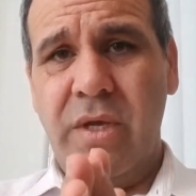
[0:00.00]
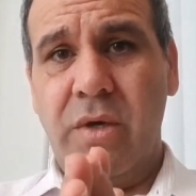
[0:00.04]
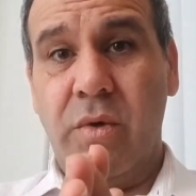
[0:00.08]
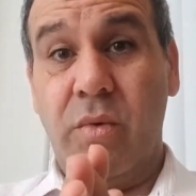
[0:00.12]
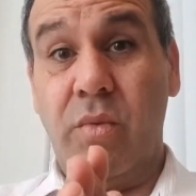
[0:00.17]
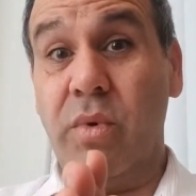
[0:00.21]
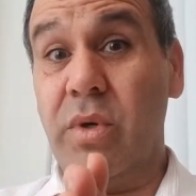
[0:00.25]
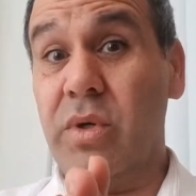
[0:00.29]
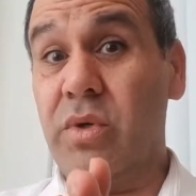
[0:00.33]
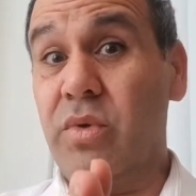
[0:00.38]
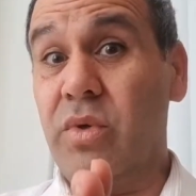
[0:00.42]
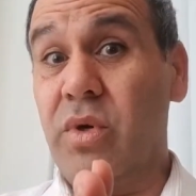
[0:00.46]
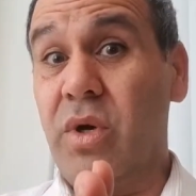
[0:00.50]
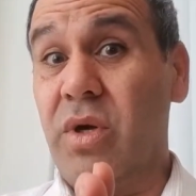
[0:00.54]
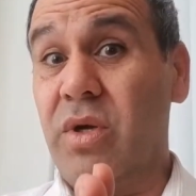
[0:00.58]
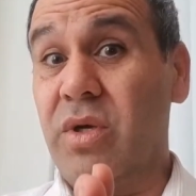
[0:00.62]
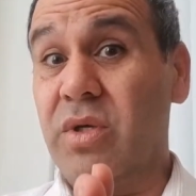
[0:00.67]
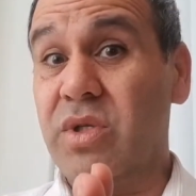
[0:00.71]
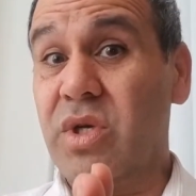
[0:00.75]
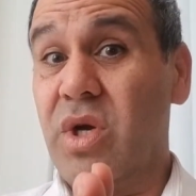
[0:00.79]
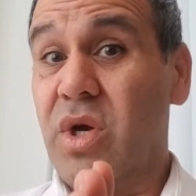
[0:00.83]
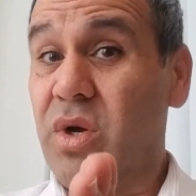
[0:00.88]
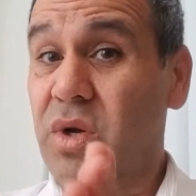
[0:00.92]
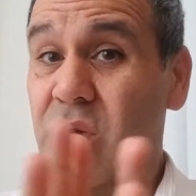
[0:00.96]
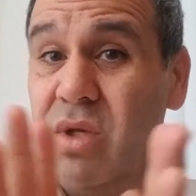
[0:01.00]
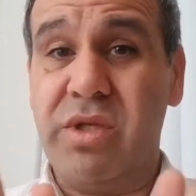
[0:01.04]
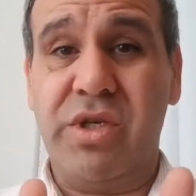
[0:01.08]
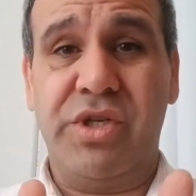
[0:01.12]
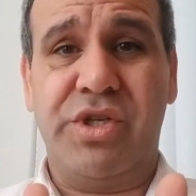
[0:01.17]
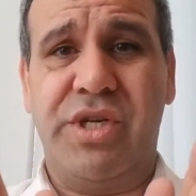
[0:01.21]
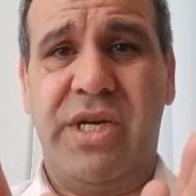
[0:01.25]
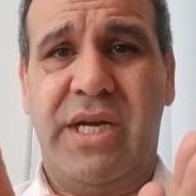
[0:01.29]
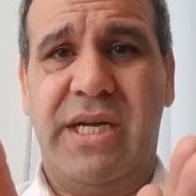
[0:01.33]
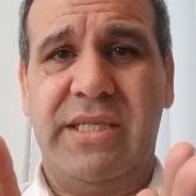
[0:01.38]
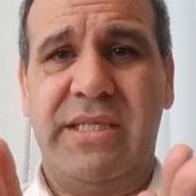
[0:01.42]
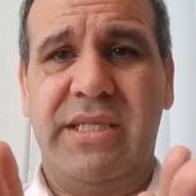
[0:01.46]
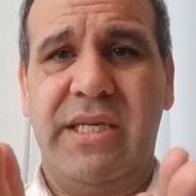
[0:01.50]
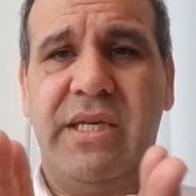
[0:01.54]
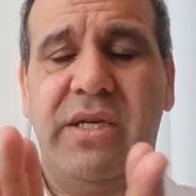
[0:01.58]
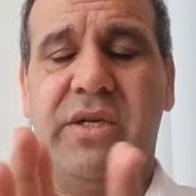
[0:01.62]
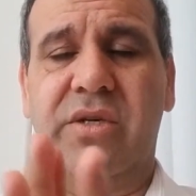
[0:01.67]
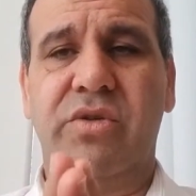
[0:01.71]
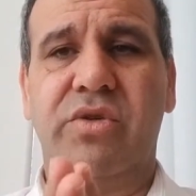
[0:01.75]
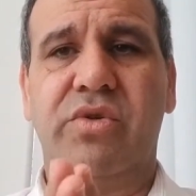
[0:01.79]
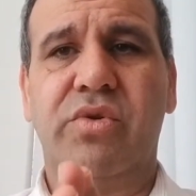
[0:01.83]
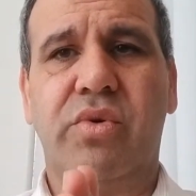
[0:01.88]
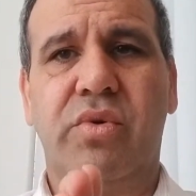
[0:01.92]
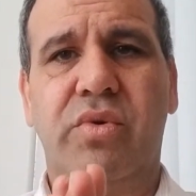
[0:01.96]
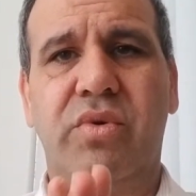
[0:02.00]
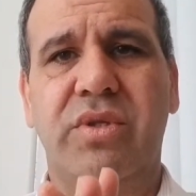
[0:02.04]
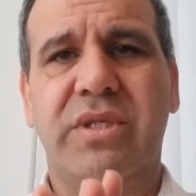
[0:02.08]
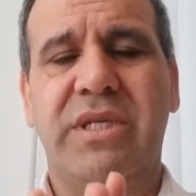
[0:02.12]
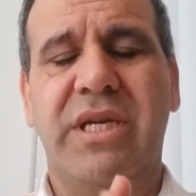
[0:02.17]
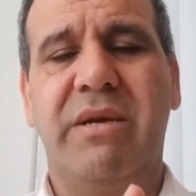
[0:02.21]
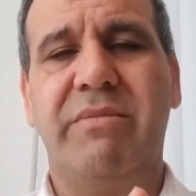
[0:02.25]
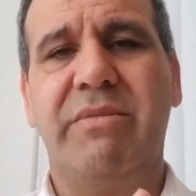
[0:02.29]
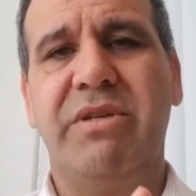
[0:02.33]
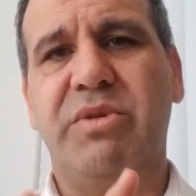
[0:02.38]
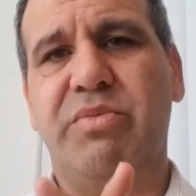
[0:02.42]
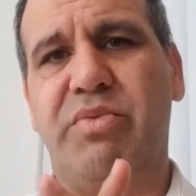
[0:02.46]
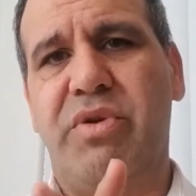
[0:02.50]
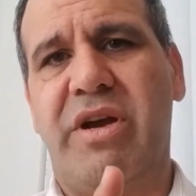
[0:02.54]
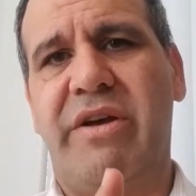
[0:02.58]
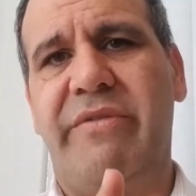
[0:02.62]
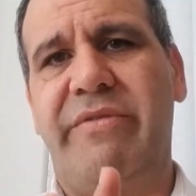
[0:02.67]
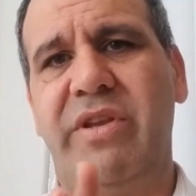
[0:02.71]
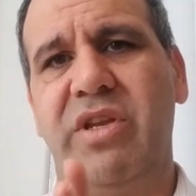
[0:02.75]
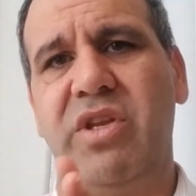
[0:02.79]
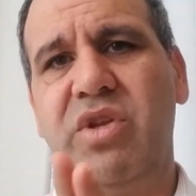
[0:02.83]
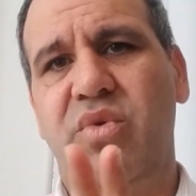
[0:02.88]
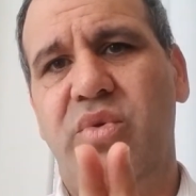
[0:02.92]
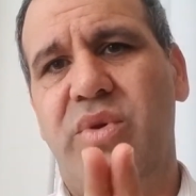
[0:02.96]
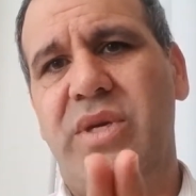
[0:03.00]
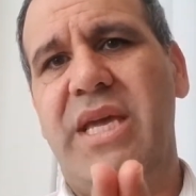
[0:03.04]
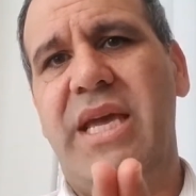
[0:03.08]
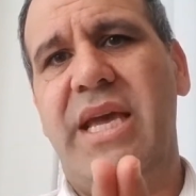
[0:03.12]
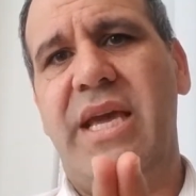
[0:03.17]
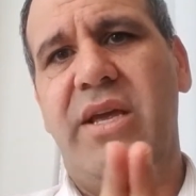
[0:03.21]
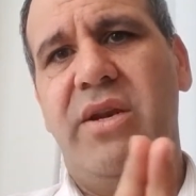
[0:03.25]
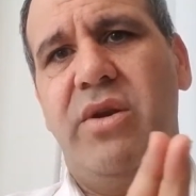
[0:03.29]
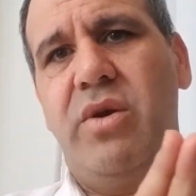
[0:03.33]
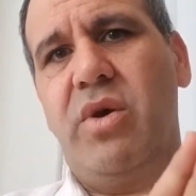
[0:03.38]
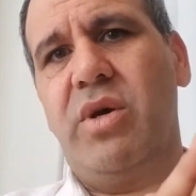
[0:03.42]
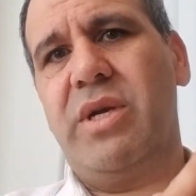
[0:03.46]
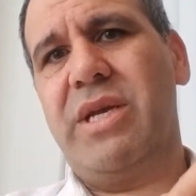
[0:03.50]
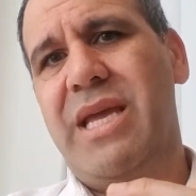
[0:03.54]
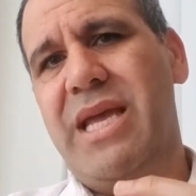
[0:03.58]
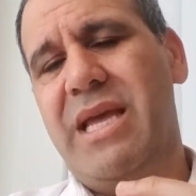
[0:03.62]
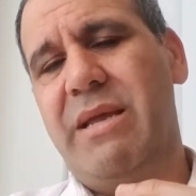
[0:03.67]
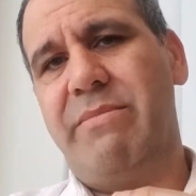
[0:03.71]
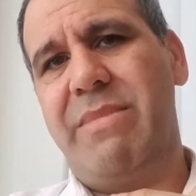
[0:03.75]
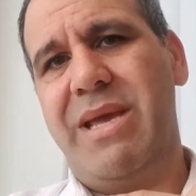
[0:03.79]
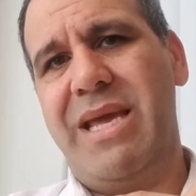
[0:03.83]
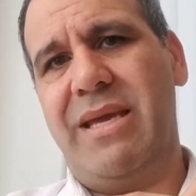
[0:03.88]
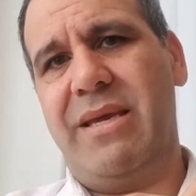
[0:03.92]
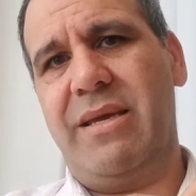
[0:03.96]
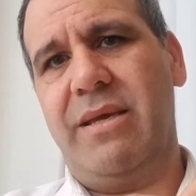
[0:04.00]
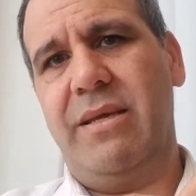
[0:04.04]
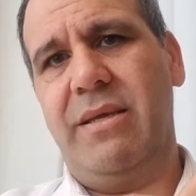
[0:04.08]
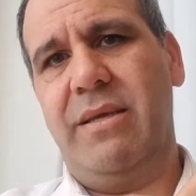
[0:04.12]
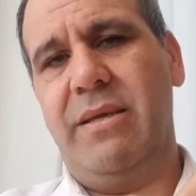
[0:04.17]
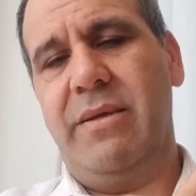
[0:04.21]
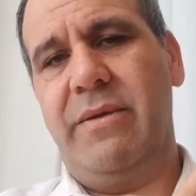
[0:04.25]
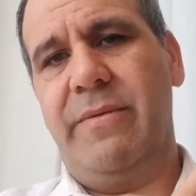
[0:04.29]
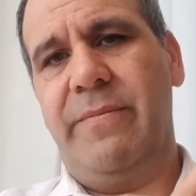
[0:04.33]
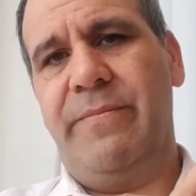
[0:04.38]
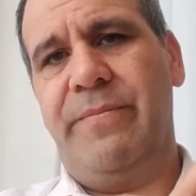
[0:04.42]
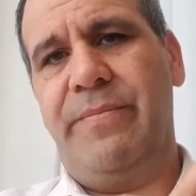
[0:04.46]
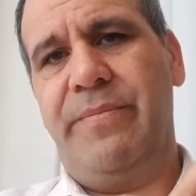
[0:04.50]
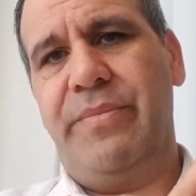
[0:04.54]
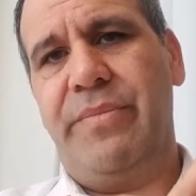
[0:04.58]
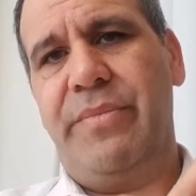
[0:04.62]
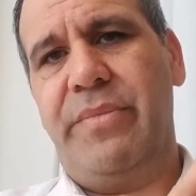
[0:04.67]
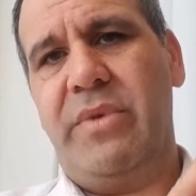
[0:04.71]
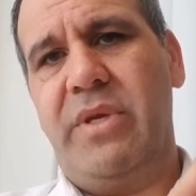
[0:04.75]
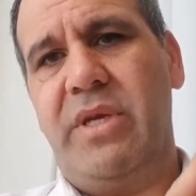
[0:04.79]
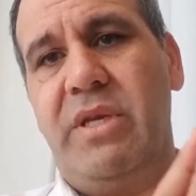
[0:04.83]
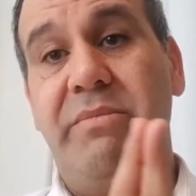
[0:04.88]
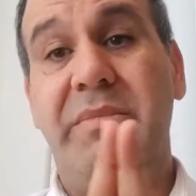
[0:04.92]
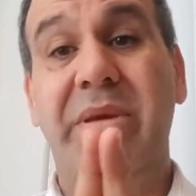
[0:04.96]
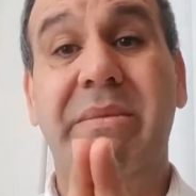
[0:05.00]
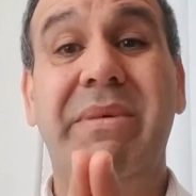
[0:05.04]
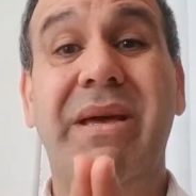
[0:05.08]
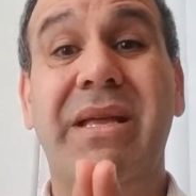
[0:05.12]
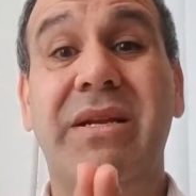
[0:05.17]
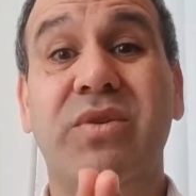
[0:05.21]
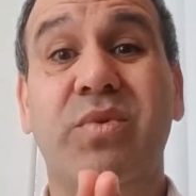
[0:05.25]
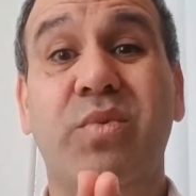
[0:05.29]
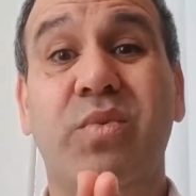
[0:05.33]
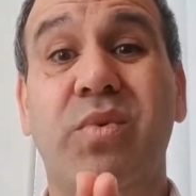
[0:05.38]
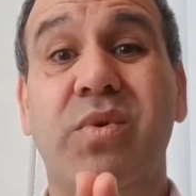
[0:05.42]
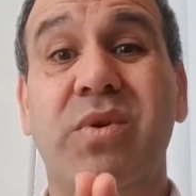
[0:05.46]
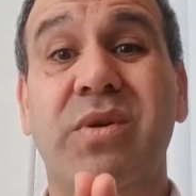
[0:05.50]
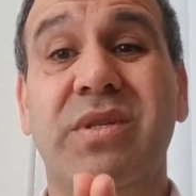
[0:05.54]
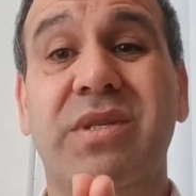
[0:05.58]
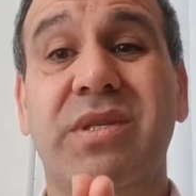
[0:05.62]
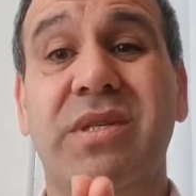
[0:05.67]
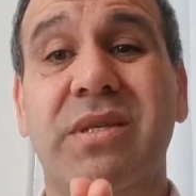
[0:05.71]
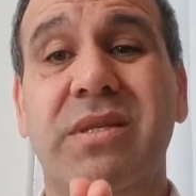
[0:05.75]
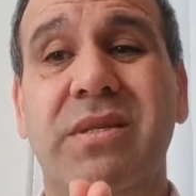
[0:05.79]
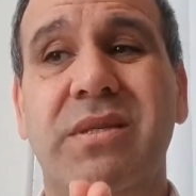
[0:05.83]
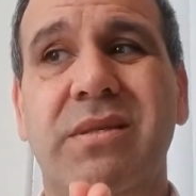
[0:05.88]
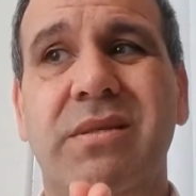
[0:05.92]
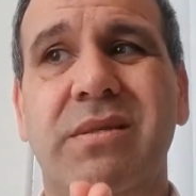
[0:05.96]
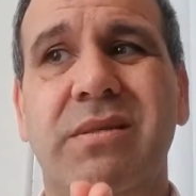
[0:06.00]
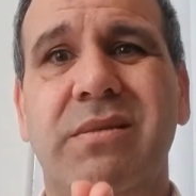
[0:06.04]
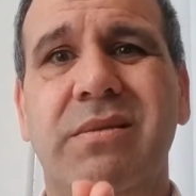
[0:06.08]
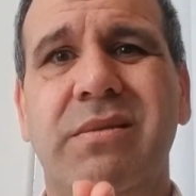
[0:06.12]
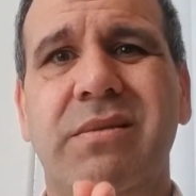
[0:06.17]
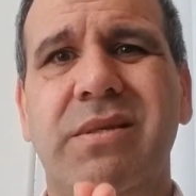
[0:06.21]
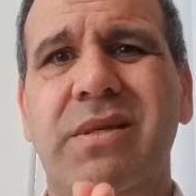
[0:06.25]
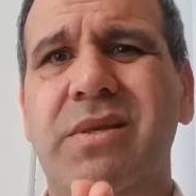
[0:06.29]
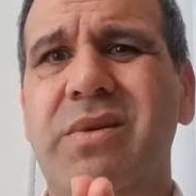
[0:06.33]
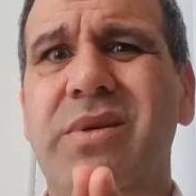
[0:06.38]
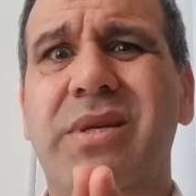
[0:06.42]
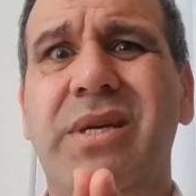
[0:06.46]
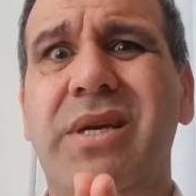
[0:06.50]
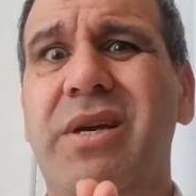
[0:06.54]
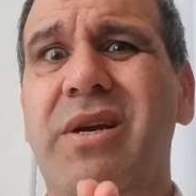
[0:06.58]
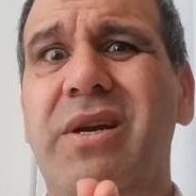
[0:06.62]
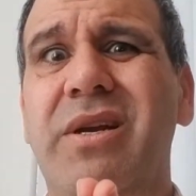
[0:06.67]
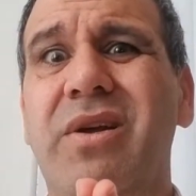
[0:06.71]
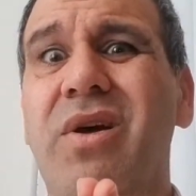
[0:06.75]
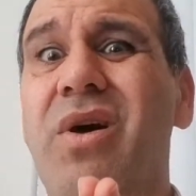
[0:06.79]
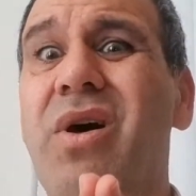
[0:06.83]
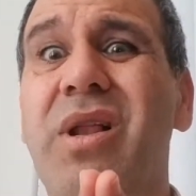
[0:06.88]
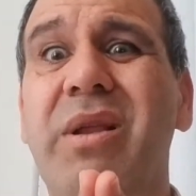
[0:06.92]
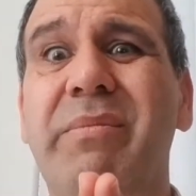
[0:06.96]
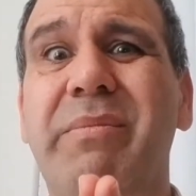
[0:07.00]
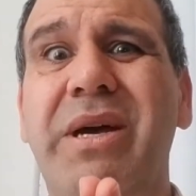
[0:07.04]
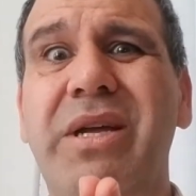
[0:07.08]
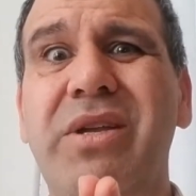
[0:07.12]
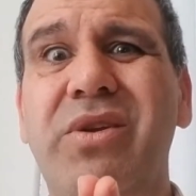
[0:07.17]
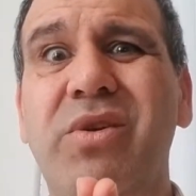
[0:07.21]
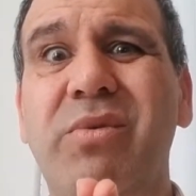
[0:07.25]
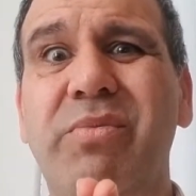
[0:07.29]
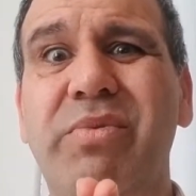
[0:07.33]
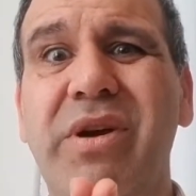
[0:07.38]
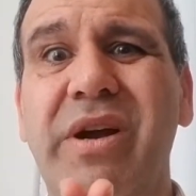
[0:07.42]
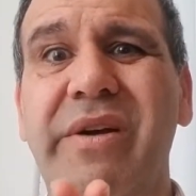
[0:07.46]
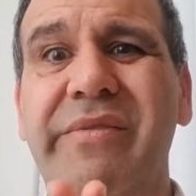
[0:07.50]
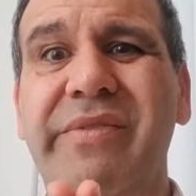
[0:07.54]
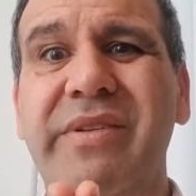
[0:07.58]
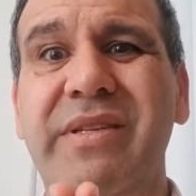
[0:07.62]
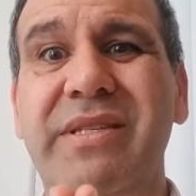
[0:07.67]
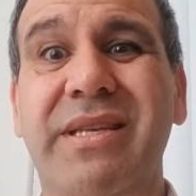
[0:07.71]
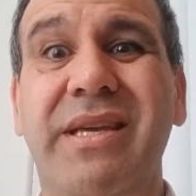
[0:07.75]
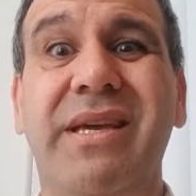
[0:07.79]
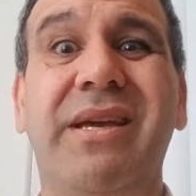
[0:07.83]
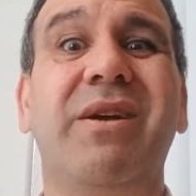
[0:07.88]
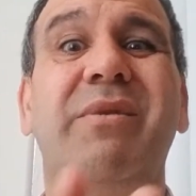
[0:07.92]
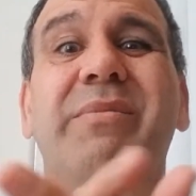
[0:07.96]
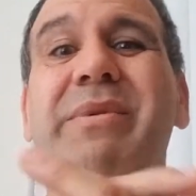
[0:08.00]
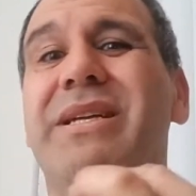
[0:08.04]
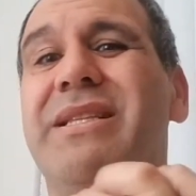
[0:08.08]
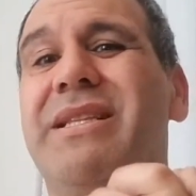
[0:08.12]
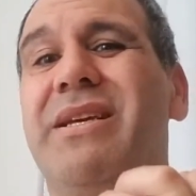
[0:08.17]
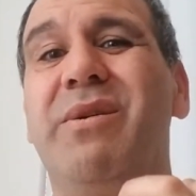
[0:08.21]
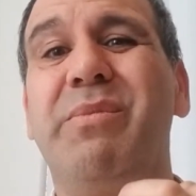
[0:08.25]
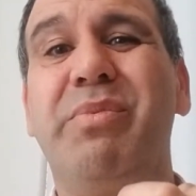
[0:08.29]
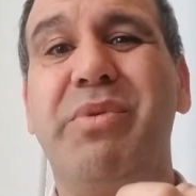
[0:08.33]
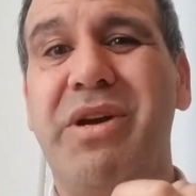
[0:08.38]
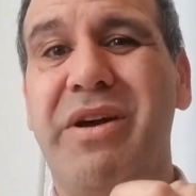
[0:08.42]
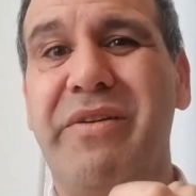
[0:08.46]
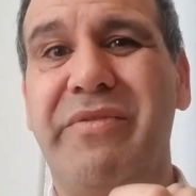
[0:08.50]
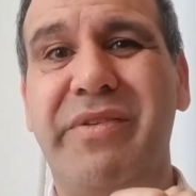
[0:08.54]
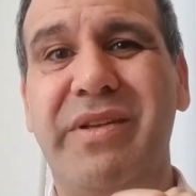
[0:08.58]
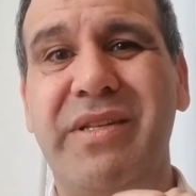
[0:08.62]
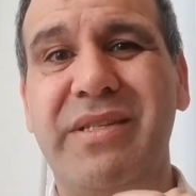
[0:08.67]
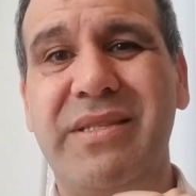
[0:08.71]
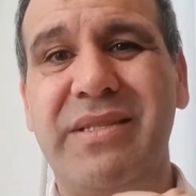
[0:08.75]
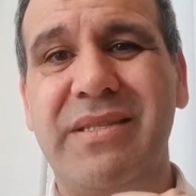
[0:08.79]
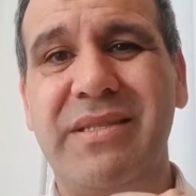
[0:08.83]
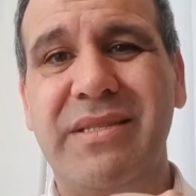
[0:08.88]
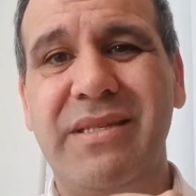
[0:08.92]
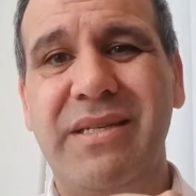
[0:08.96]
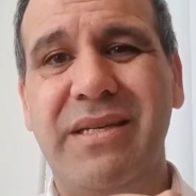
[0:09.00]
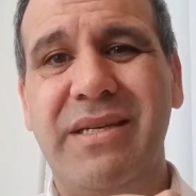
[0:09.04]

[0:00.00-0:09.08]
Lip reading: one who calls all the shots and controls how much profit you can or can't make. To make matters worse, they don't care at all about your profits, they care about their profits.